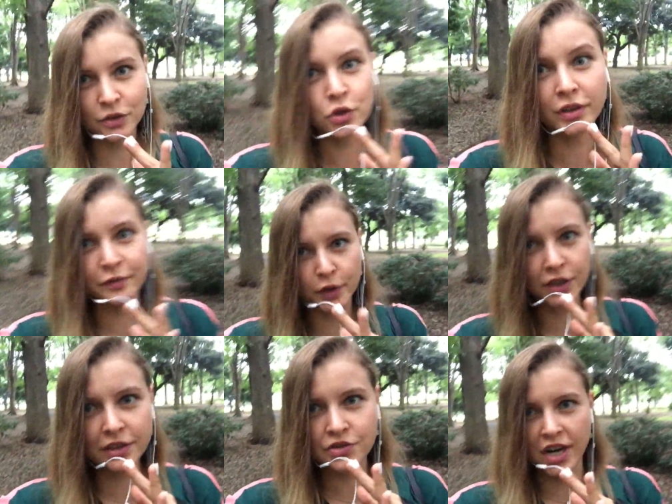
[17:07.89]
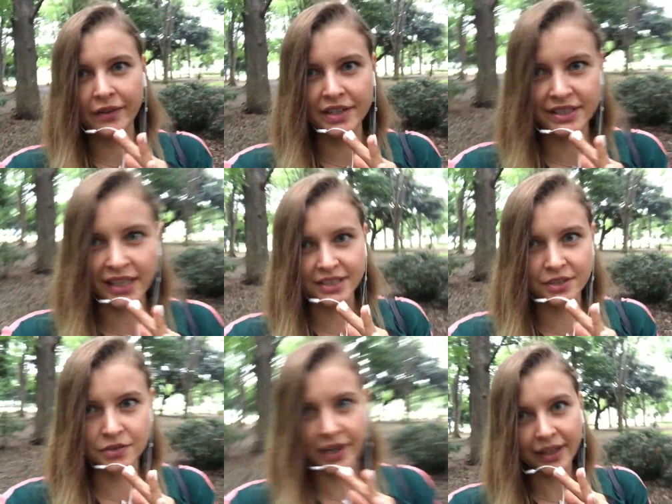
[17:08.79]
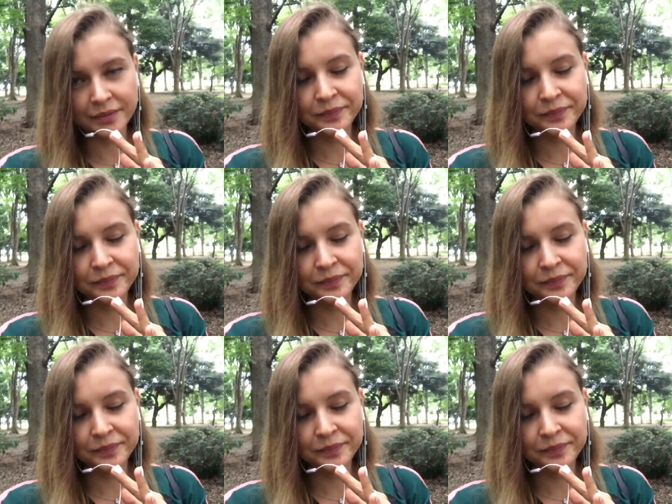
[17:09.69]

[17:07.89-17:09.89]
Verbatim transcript: to convert the driver's license, right?